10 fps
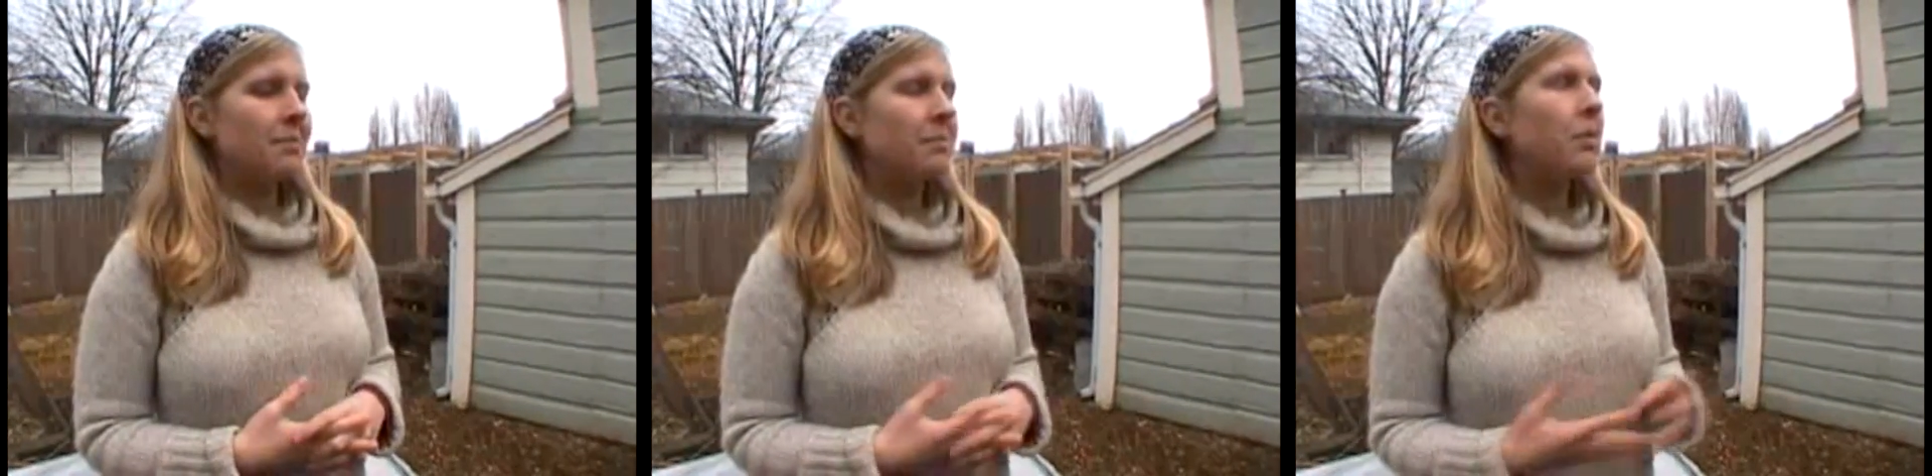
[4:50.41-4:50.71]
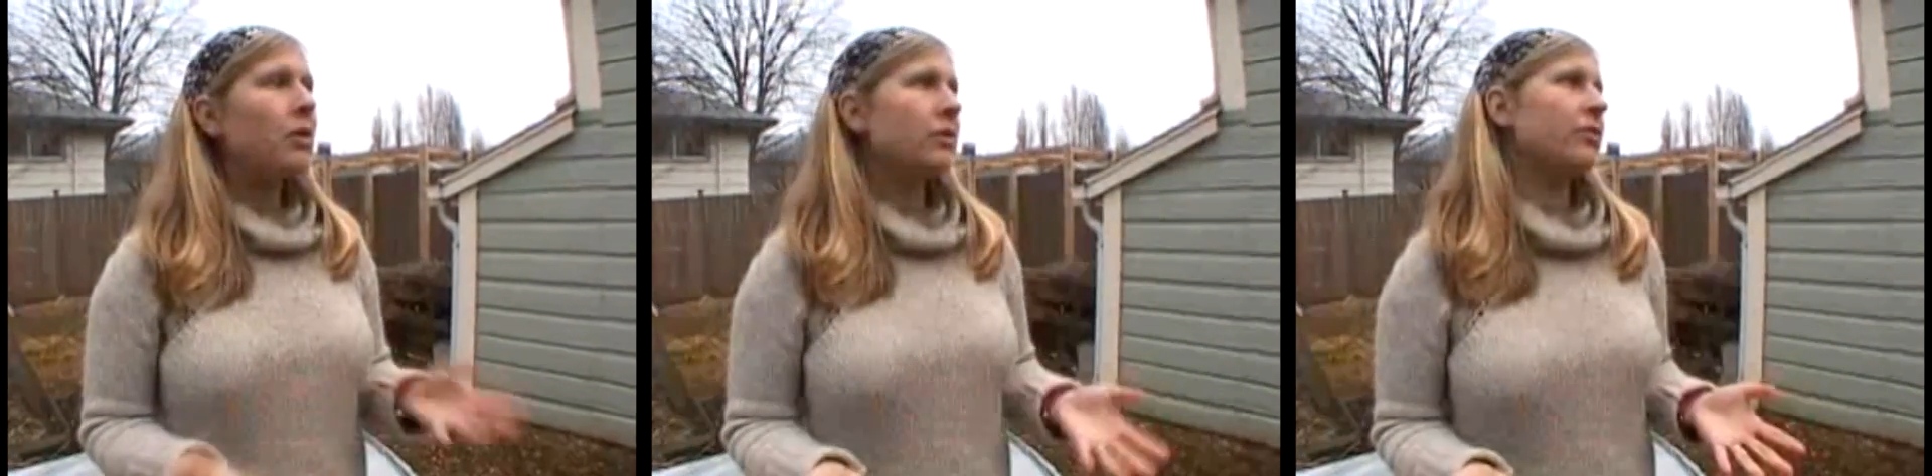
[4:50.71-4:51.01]

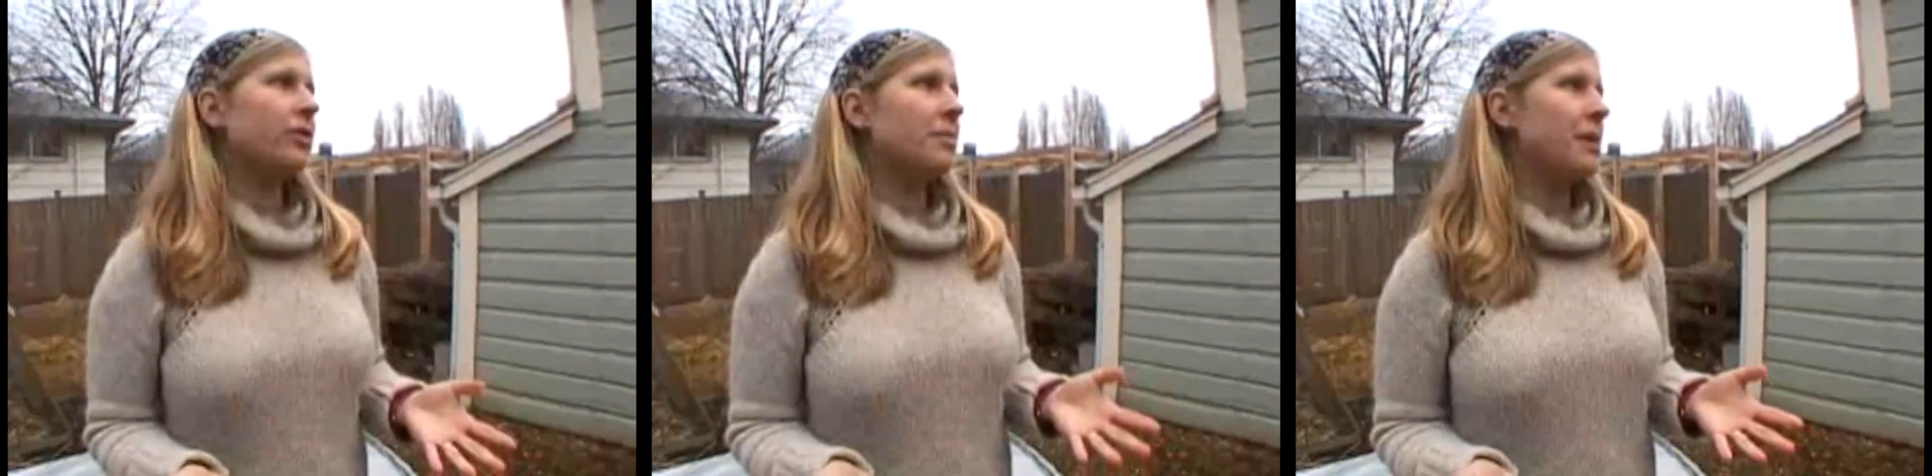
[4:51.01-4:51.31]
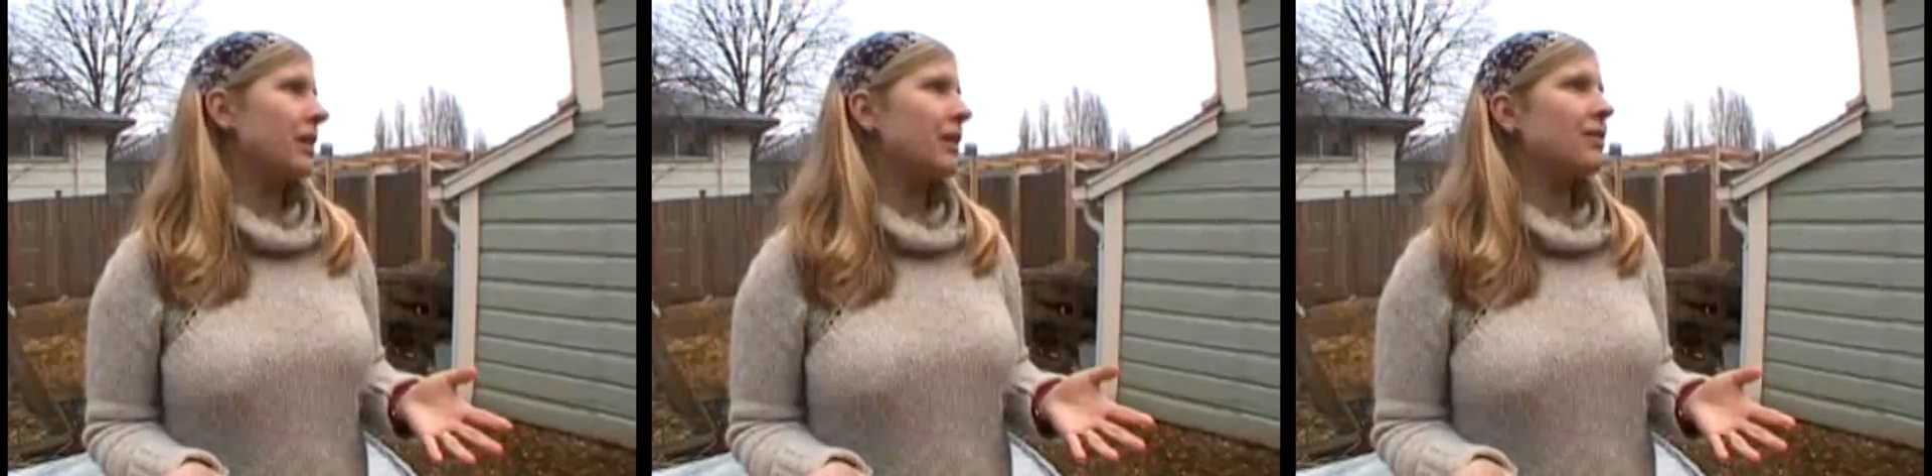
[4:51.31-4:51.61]
molt for a
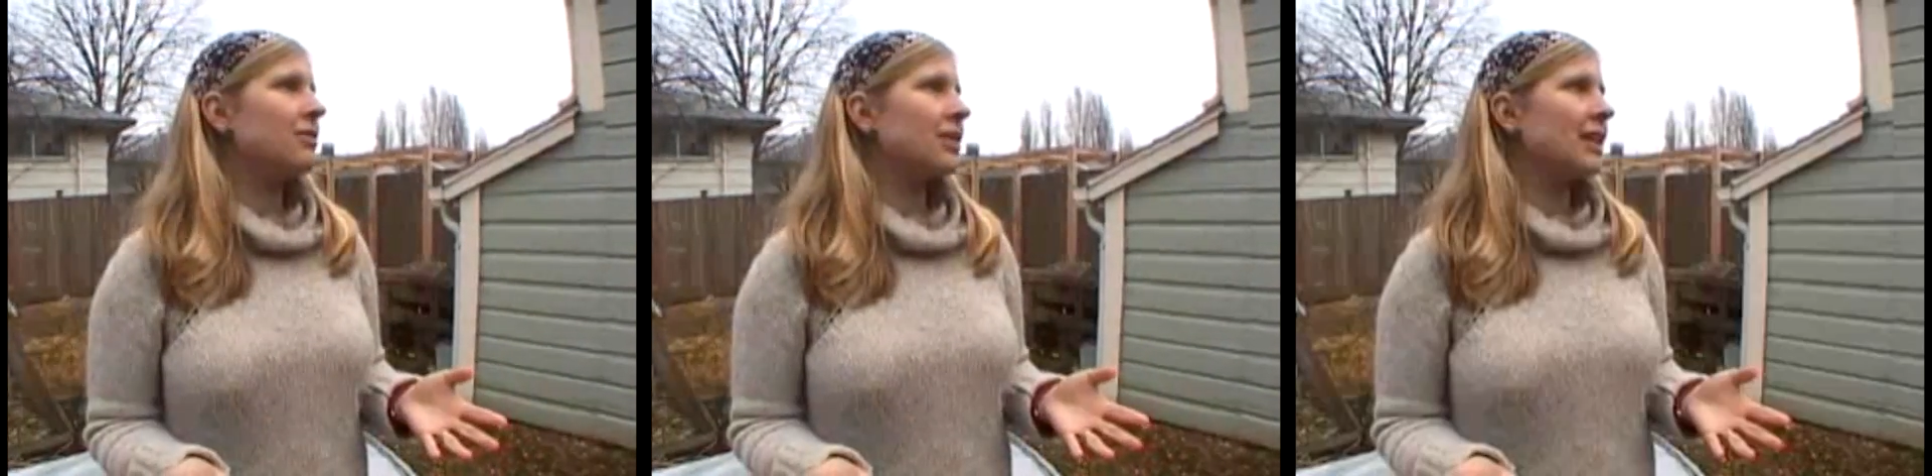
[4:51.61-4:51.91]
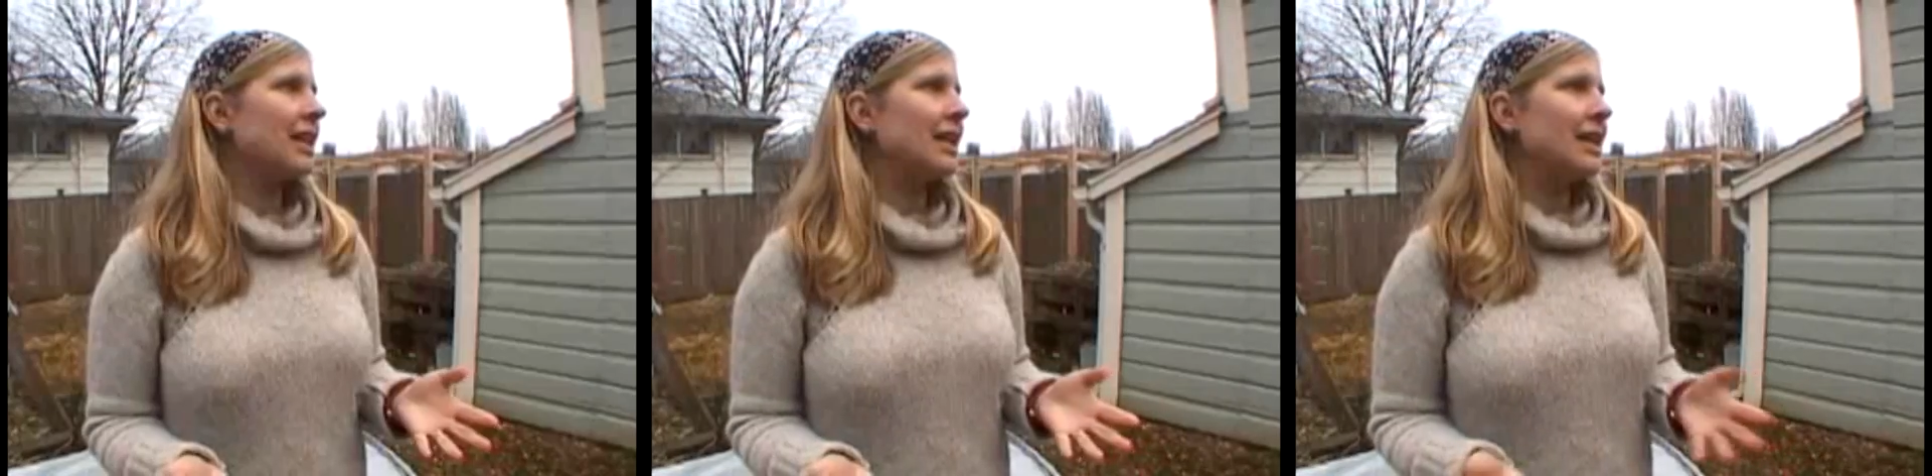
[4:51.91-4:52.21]
month usually.